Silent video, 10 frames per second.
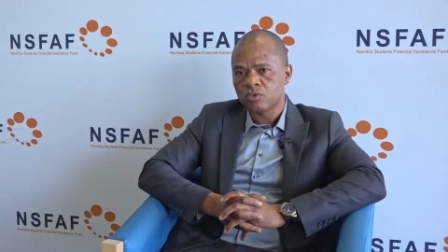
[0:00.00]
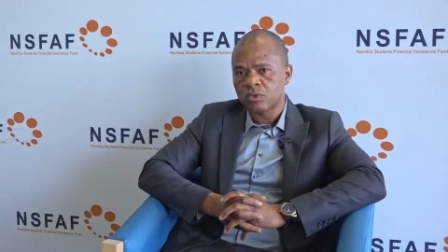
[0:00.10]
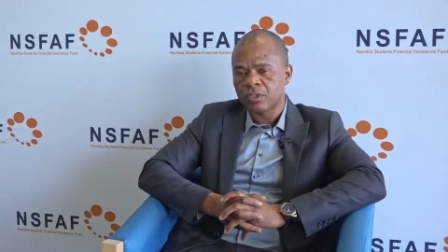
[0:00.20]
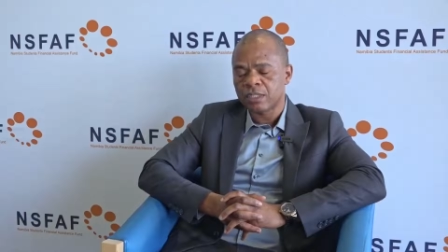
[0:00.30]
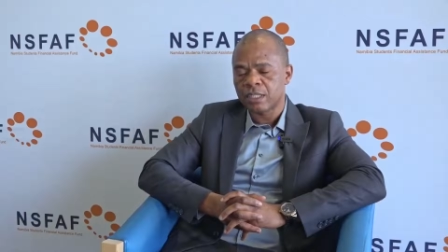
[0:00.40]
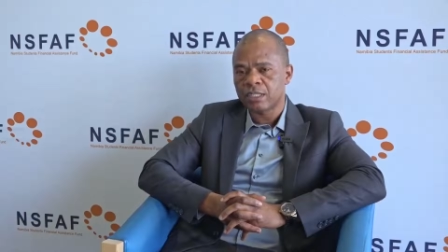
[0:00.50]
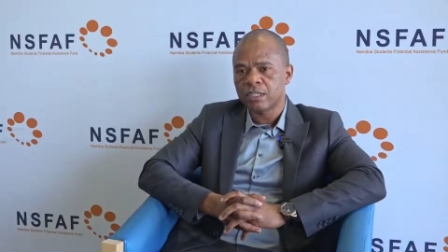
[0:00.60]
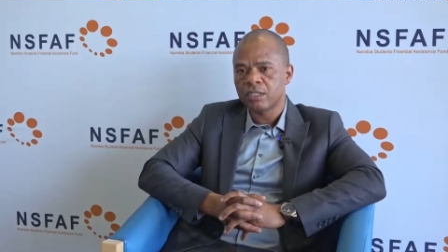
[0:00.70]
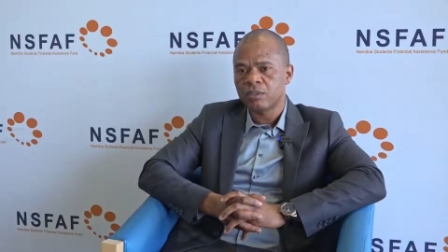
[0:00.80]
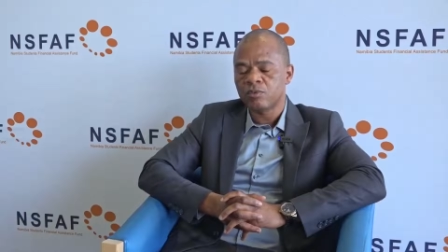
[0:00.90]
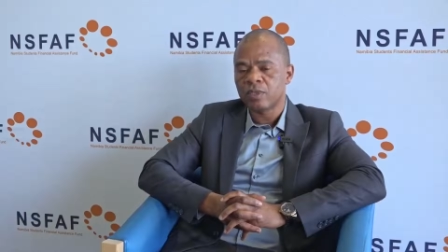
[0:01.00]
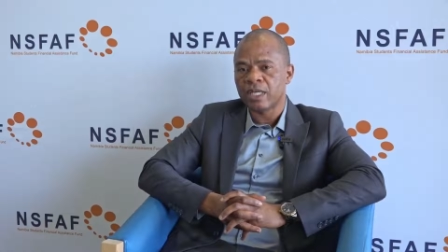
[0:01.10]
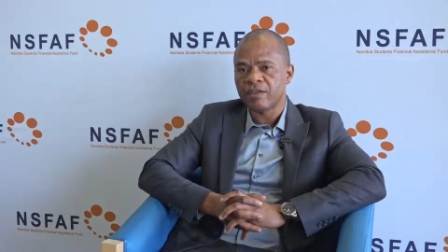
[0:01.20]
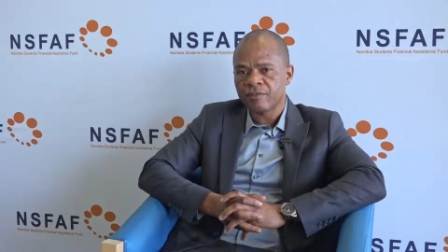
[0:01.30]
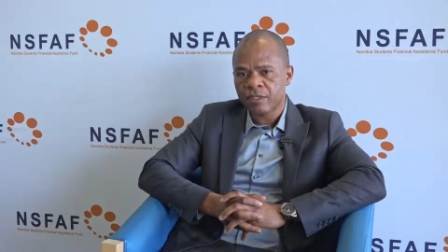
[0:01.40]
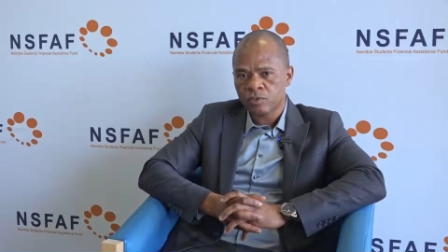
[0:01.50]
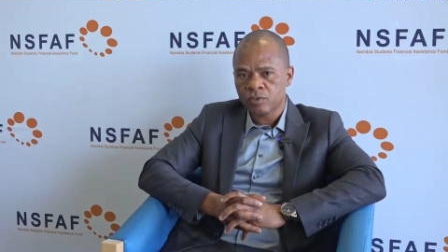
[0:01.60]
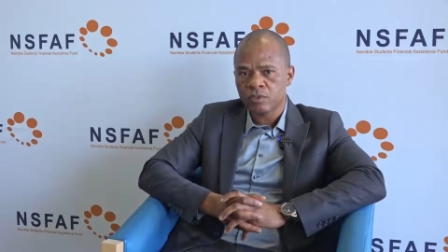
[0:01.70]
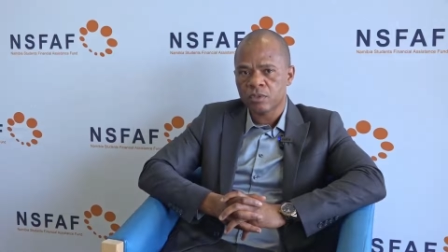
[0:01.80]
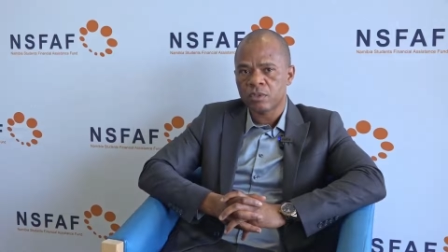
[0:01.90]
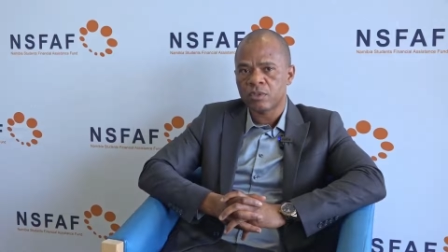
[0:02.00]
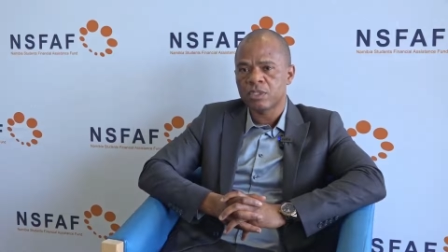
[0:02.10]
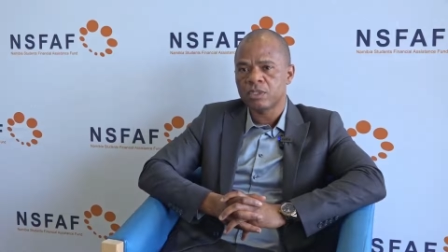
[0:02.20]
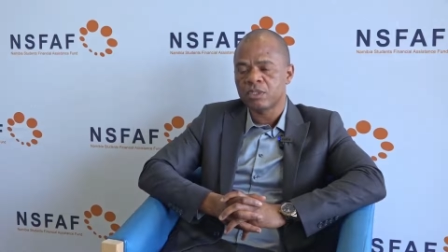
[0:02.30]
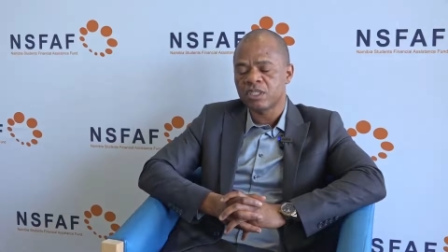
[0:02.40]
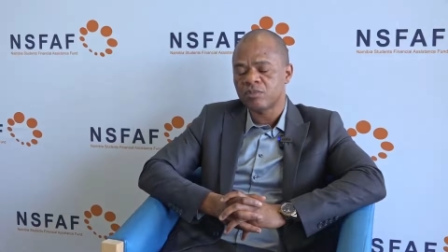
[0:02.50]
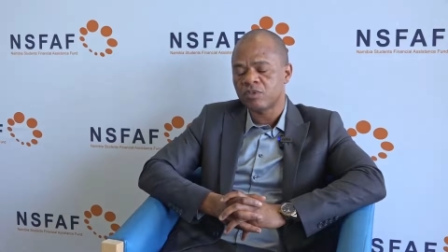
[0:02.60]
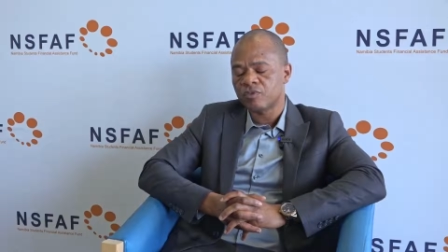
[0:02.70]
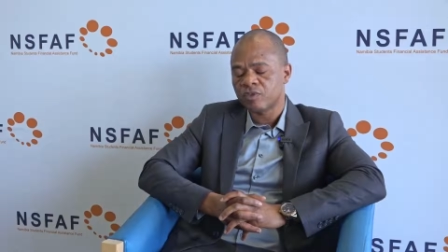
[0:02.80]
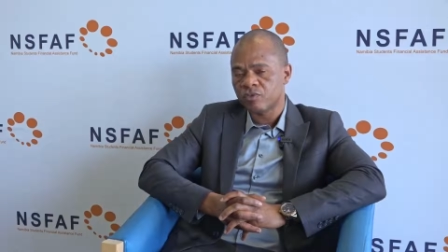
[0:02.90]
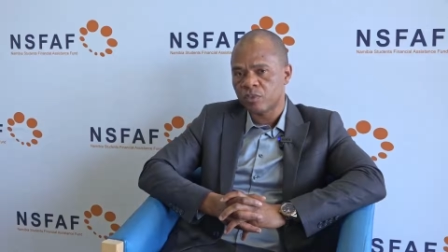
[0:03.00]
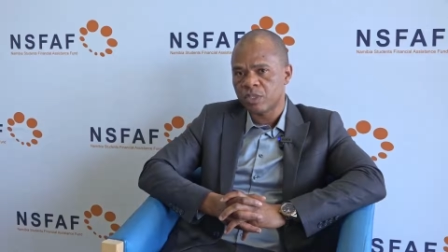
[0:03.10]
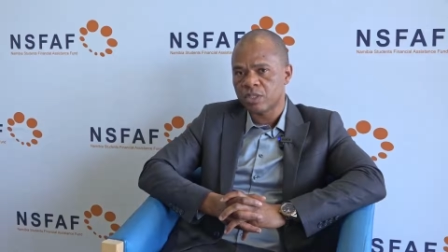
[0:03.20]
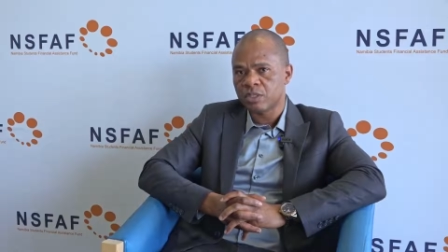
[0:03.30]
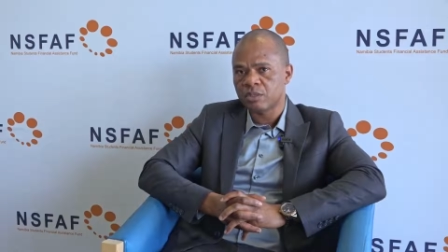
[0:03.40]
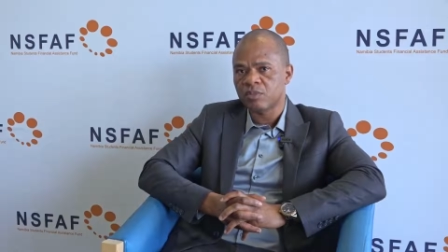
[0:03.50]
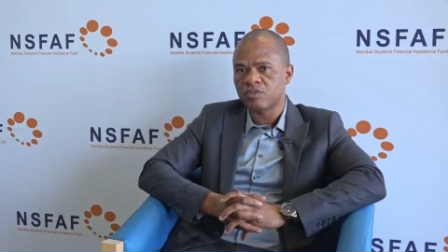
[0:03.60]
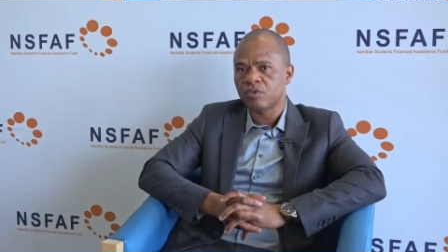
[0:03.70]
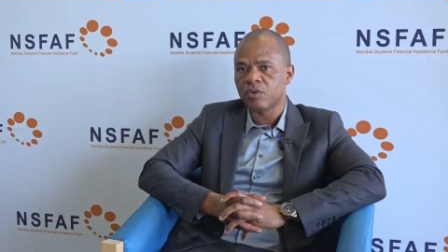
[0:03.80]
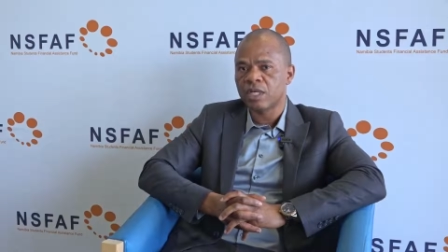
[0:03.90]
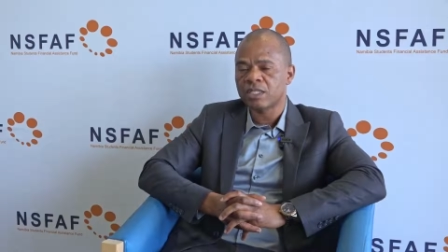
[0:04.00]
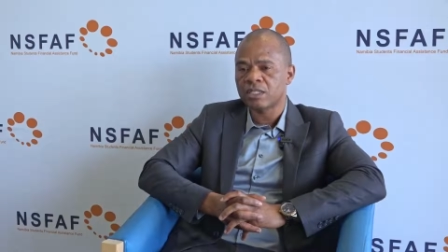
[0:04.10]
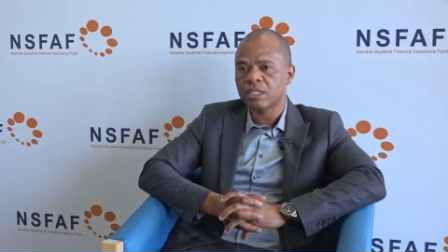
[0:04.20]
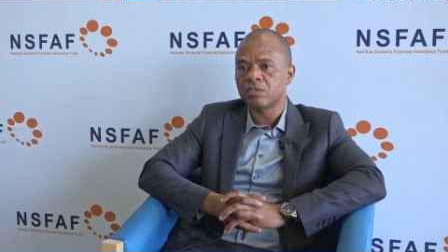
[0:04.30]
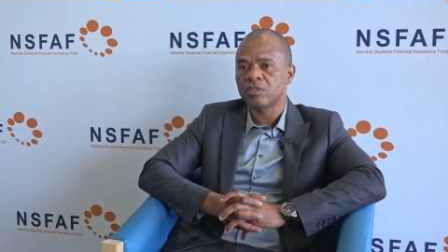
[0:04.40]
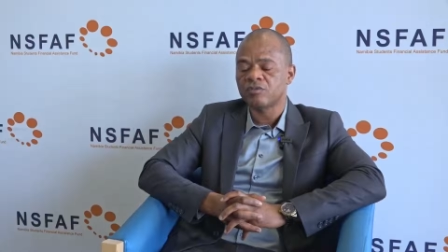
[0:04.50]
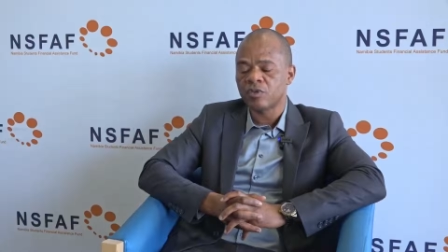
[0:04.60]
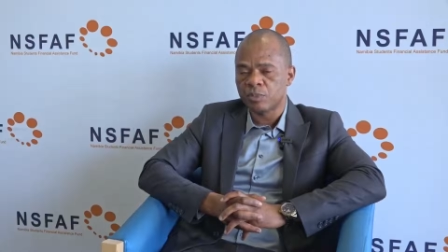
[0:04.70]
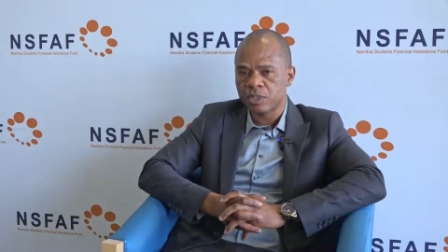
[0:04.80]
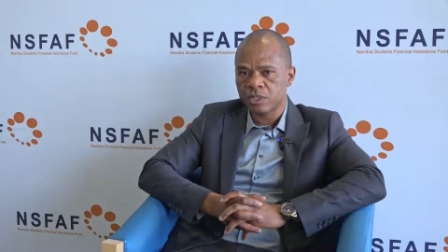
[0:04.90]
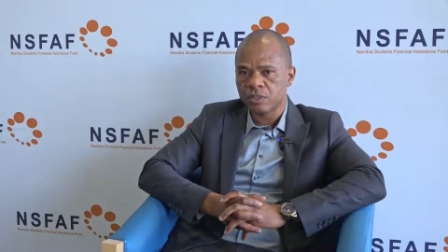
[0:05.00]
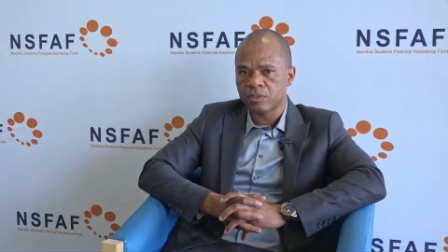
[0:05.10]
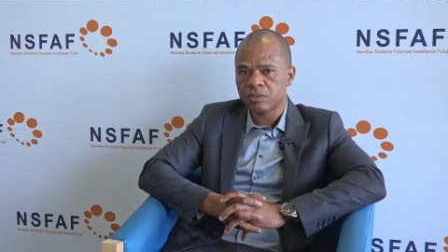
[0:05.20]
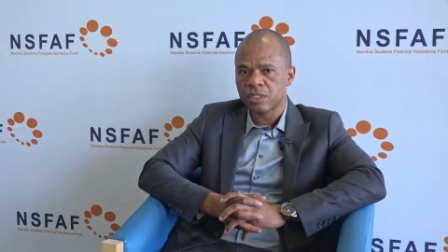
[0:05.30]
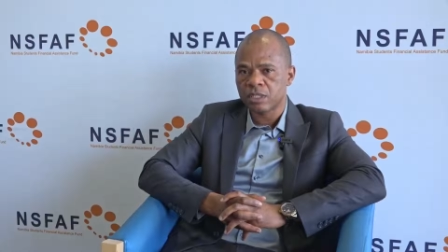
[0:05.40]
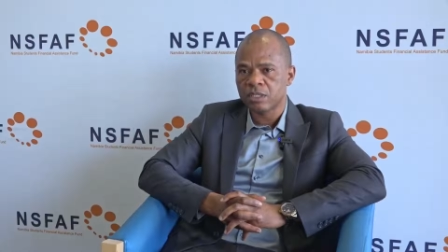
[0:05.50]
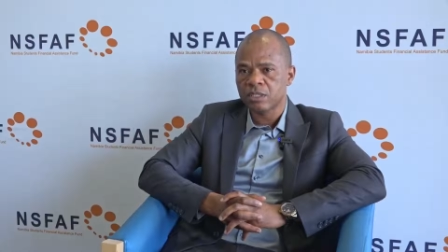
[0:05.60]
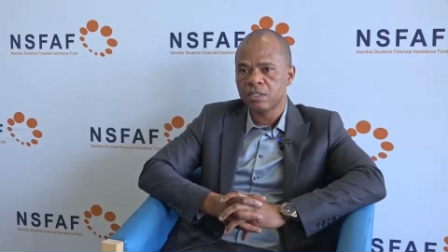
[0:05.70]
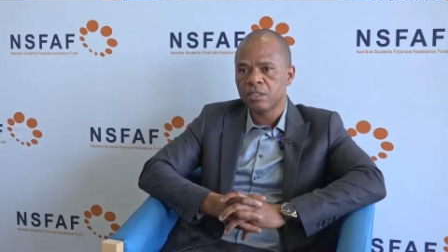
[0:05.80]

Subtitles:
your study. We have in good authority in terms of information before us that you have completed your study.